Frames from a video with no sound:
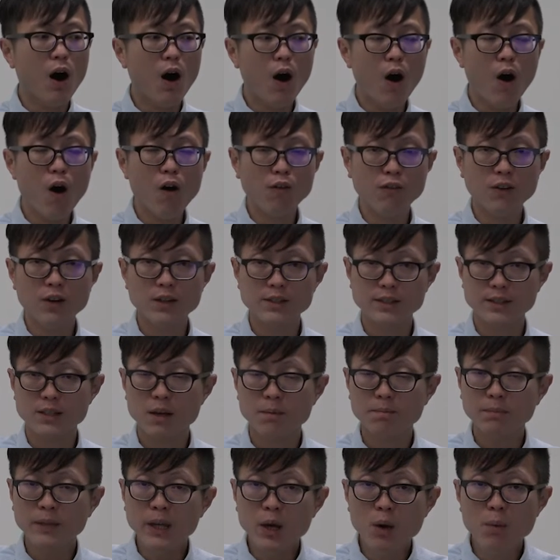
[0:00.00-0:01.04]
offers
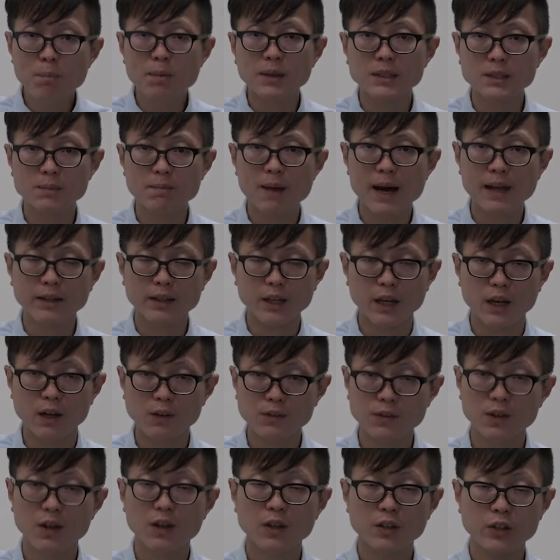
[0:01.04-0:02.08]
some new
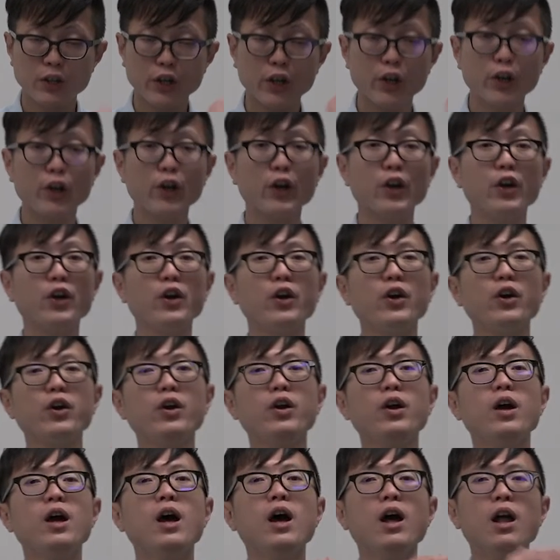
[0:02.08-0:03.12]
perspectives
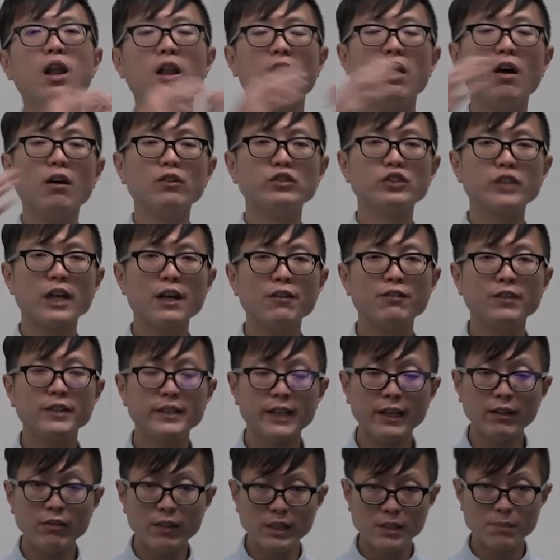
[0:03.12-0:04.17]
to
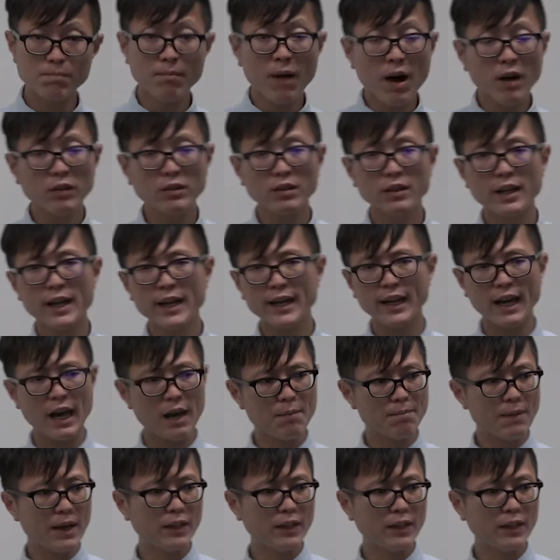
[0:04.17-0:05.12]
longevity risk modeling and